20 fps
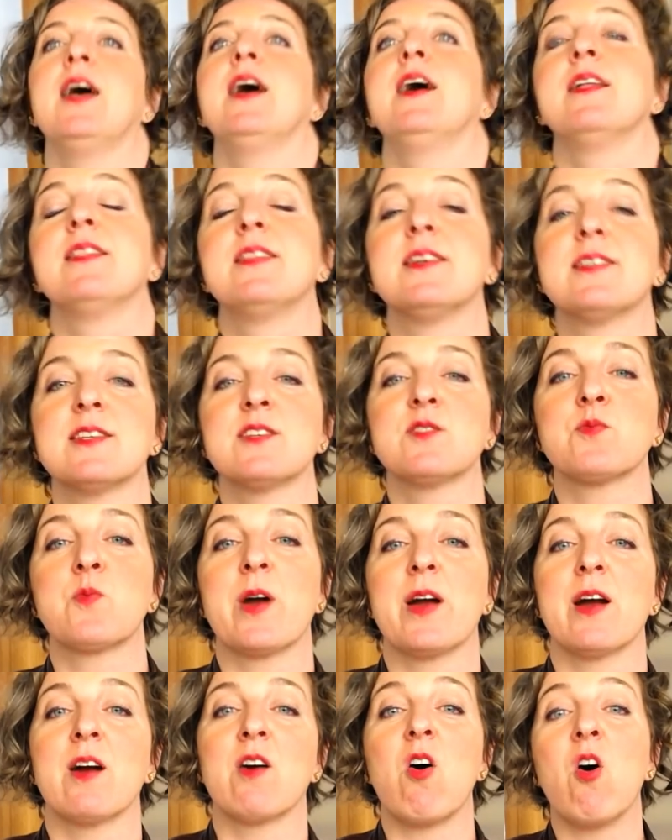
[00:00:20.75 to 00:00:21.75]
This is
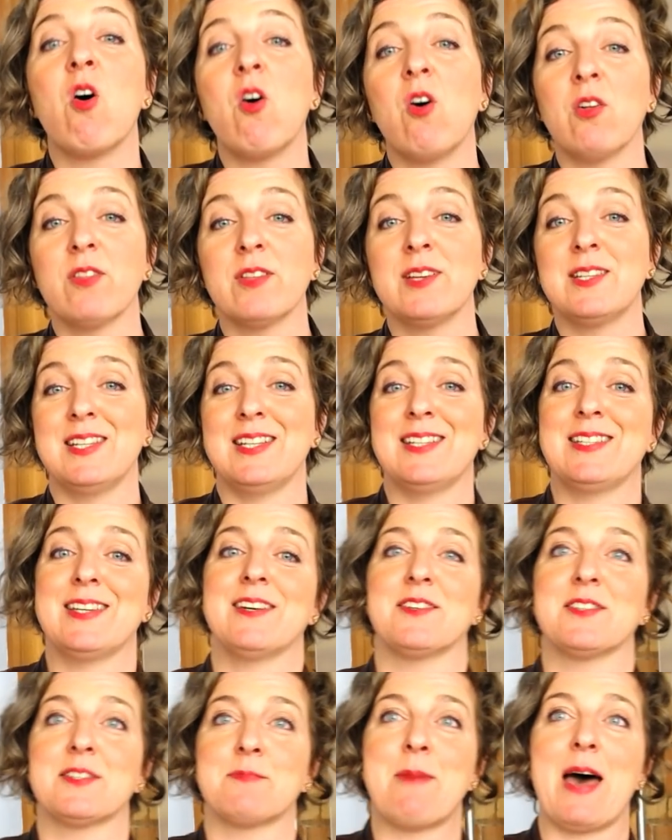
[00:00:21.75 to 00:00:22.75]
where all the
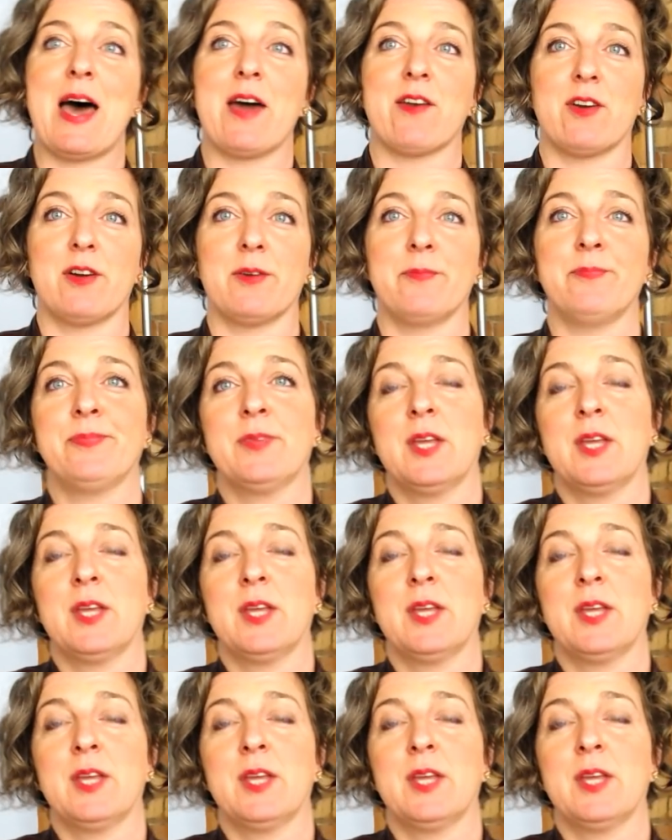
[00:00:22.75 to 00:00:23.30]
details matter.